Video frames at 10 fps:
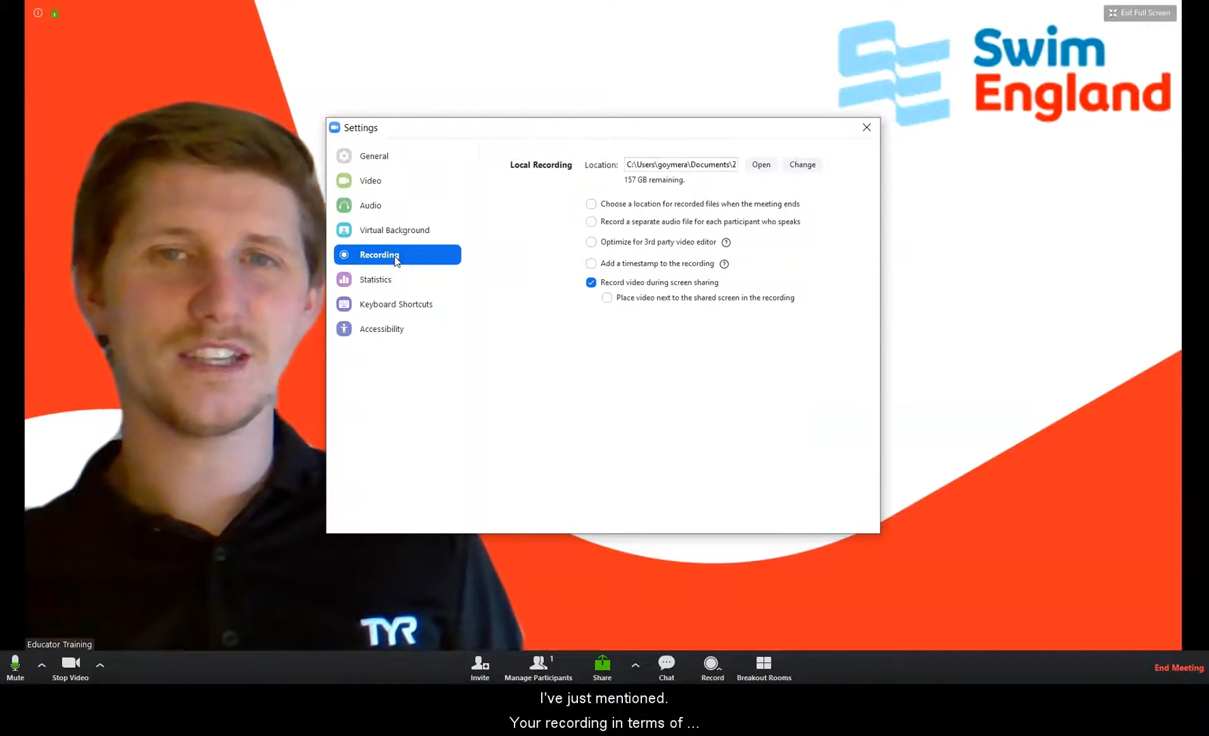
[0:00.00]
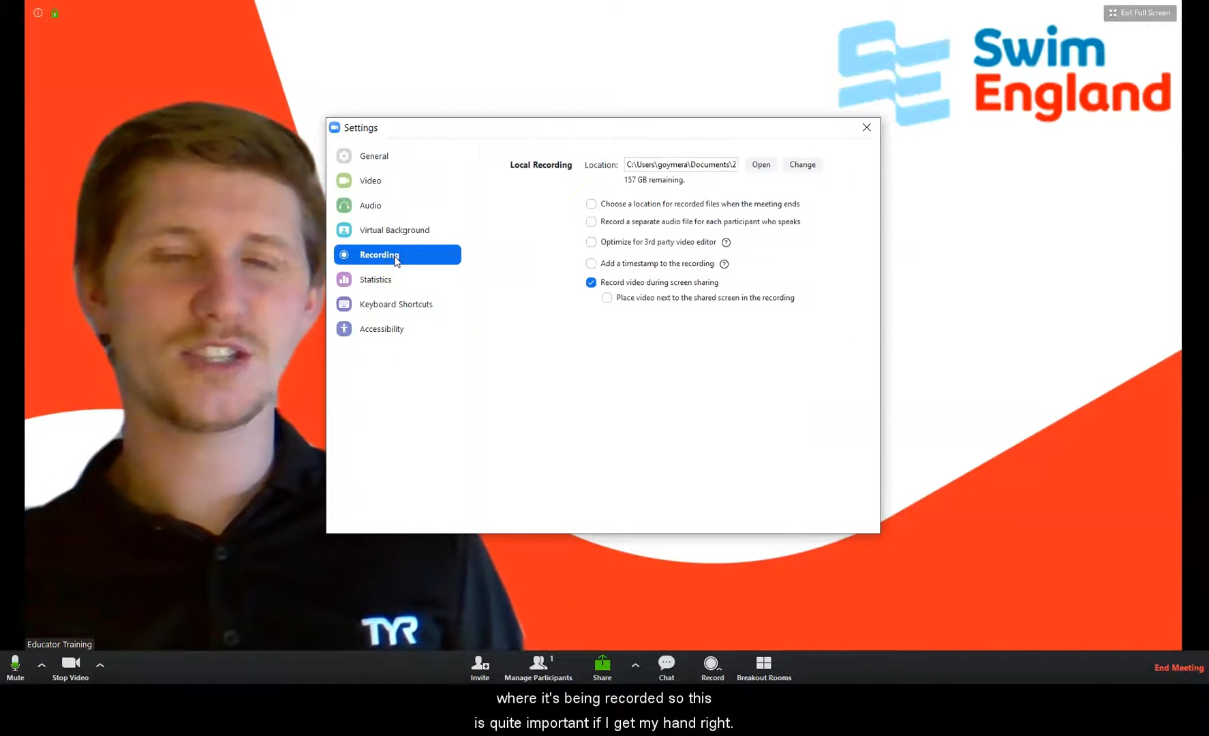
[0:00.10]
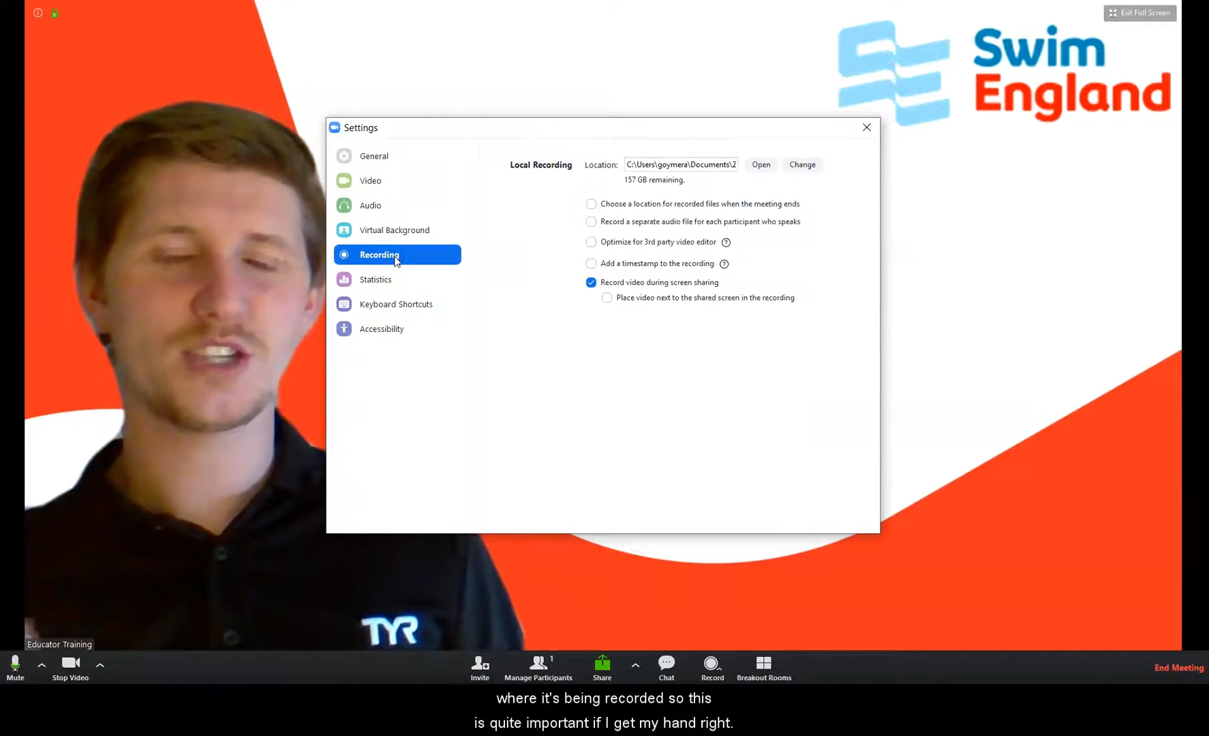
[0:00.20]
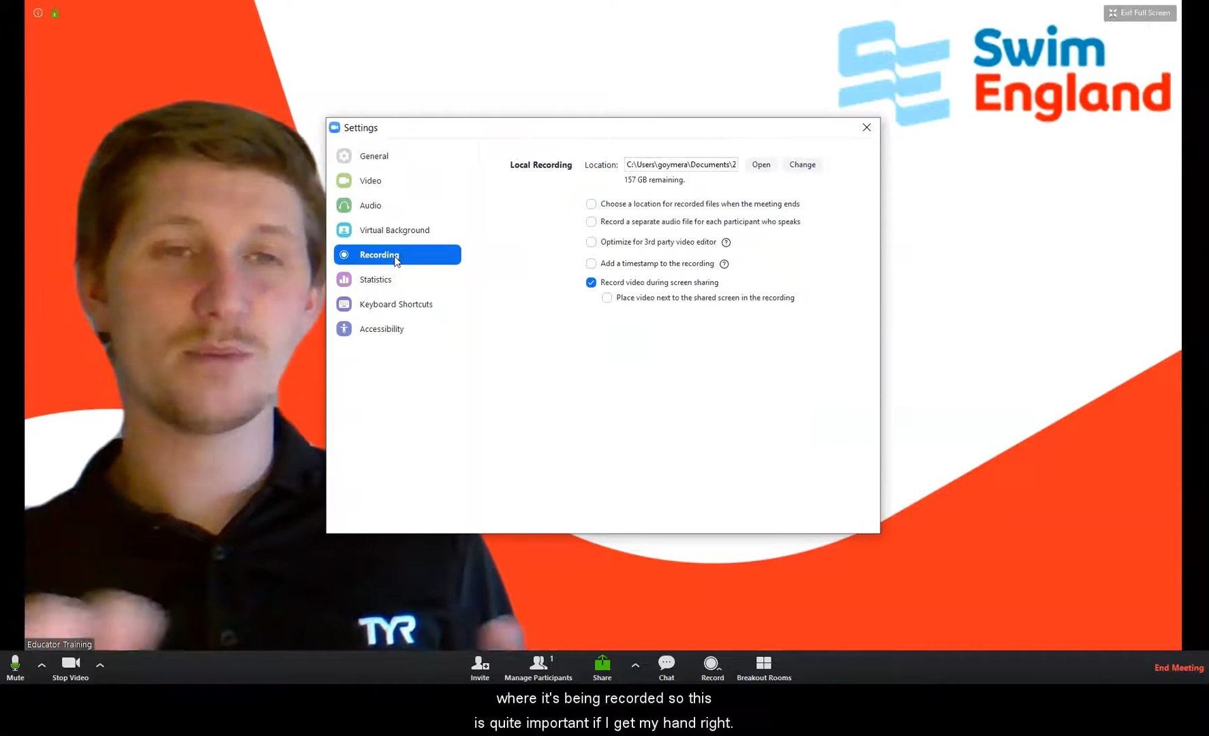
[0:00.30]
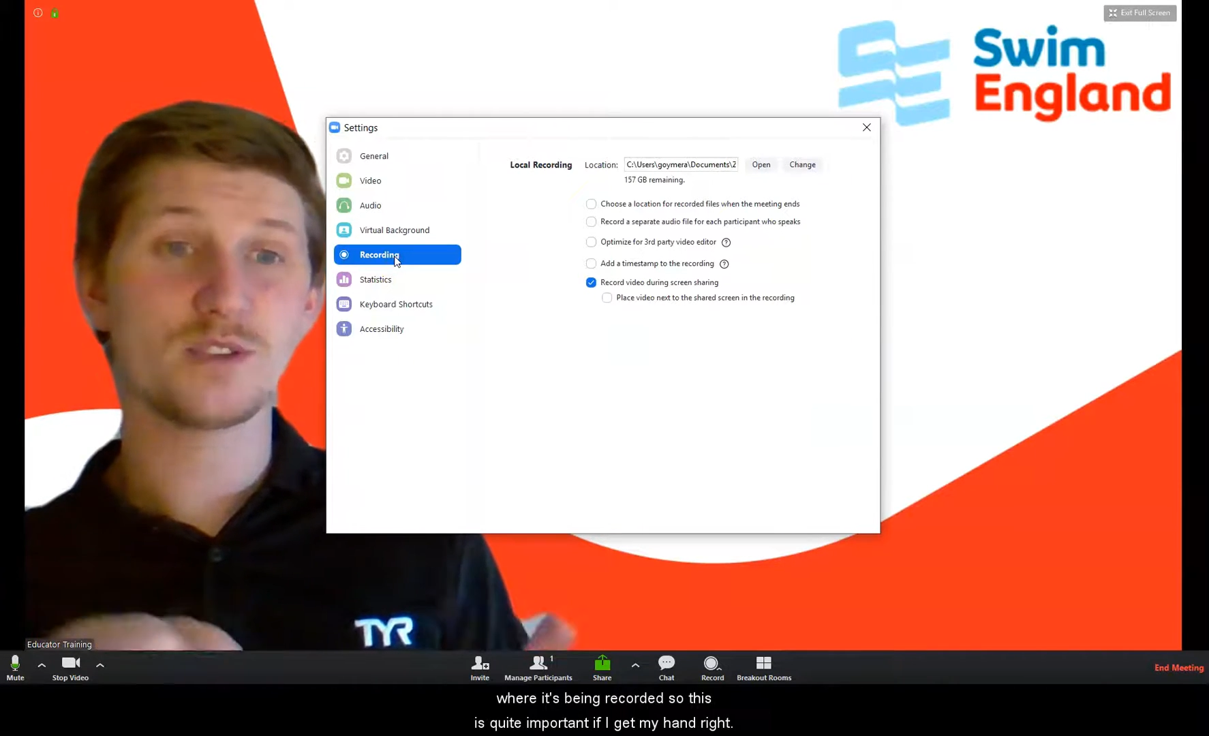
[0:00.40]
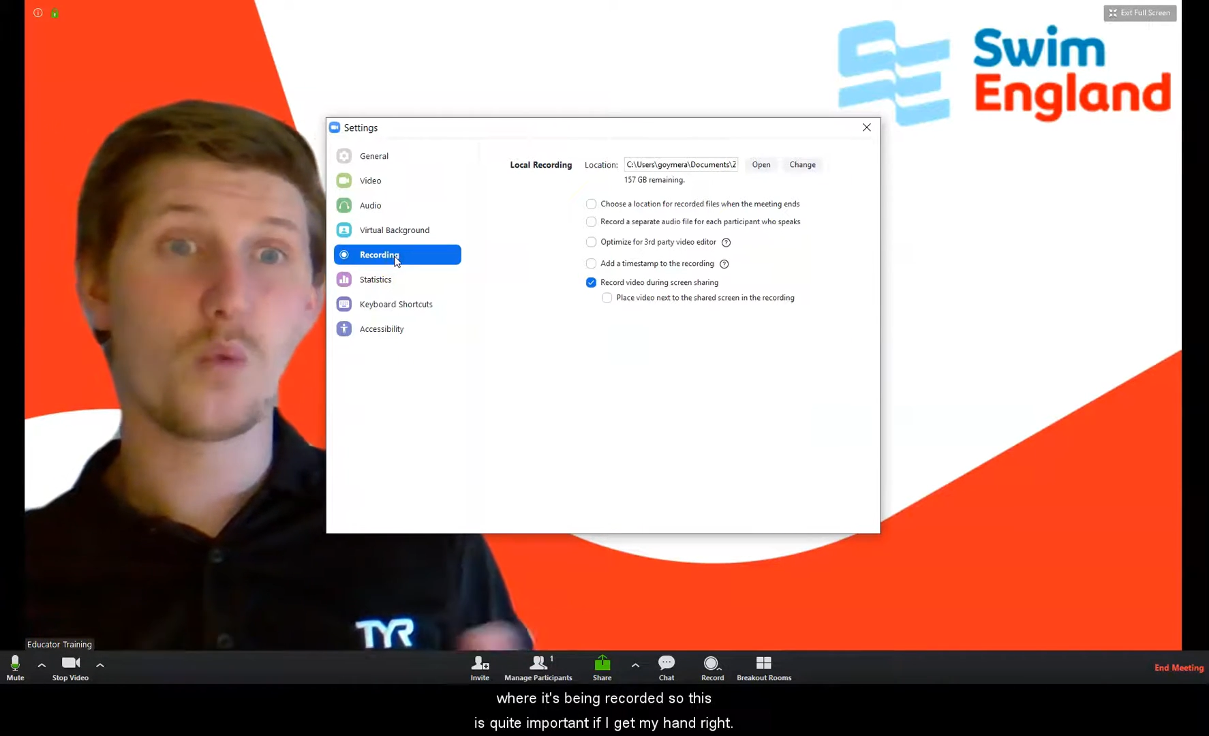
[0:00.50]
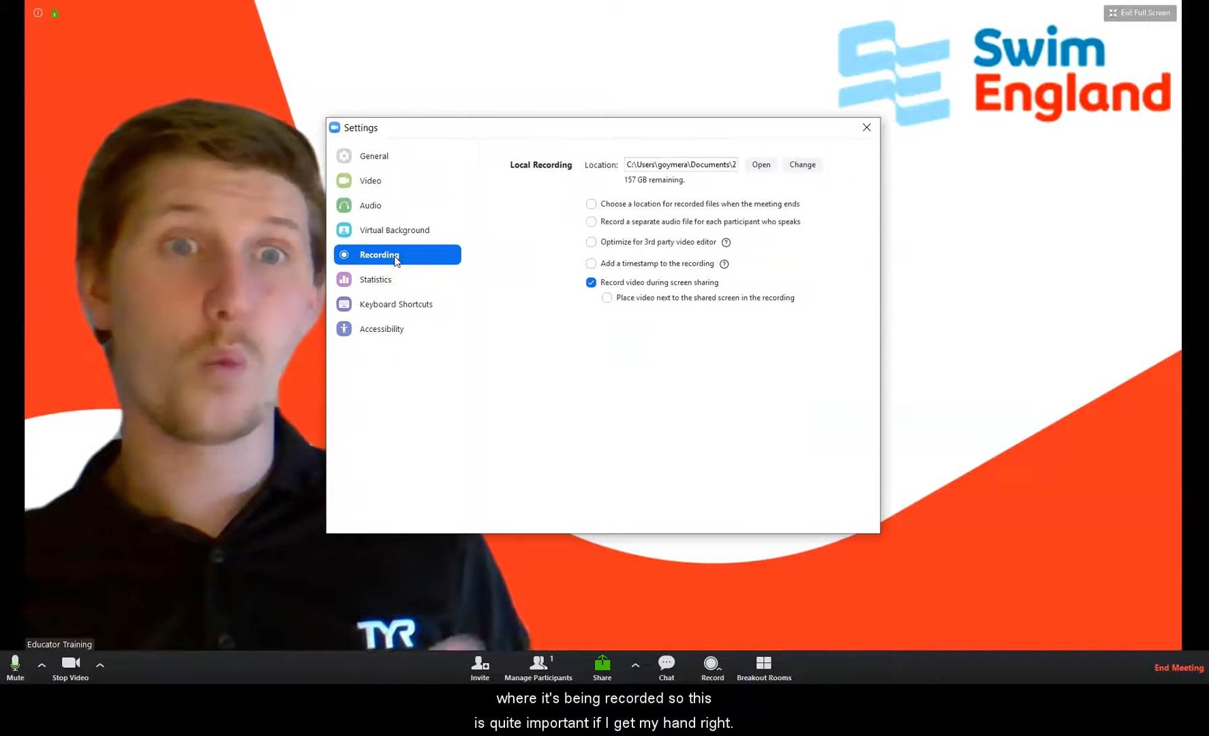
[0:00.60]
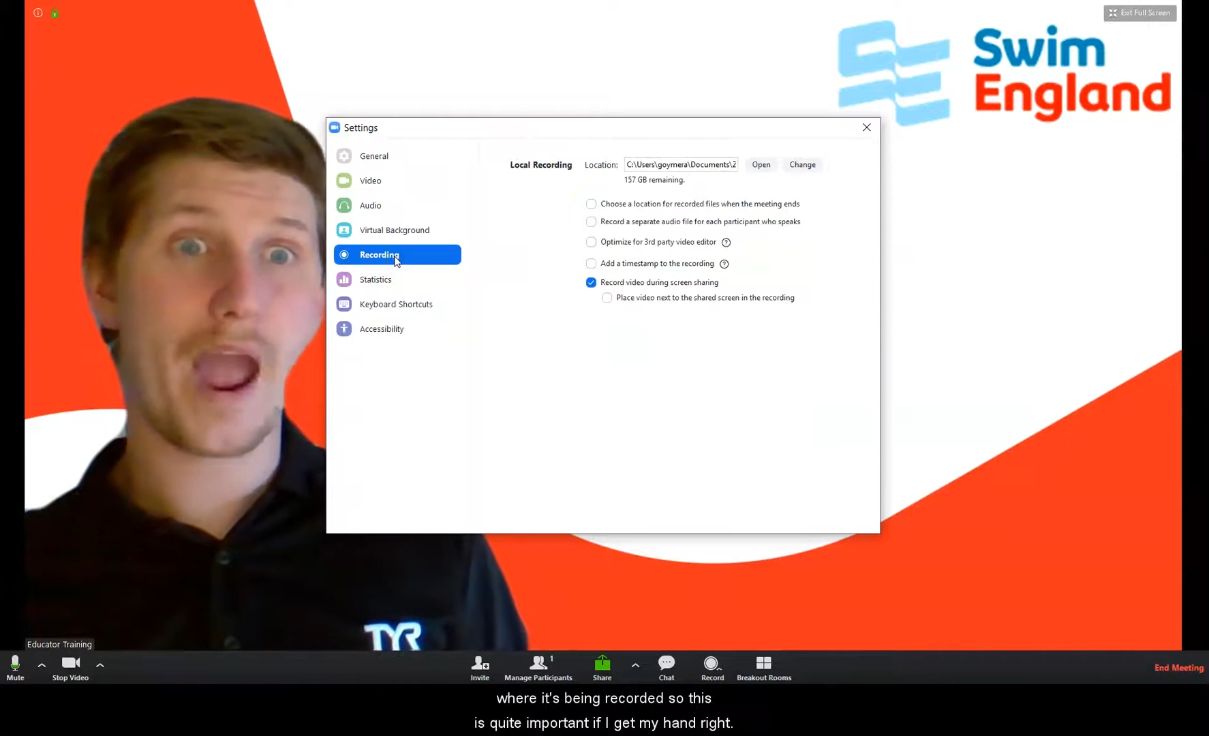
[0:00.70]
in terms of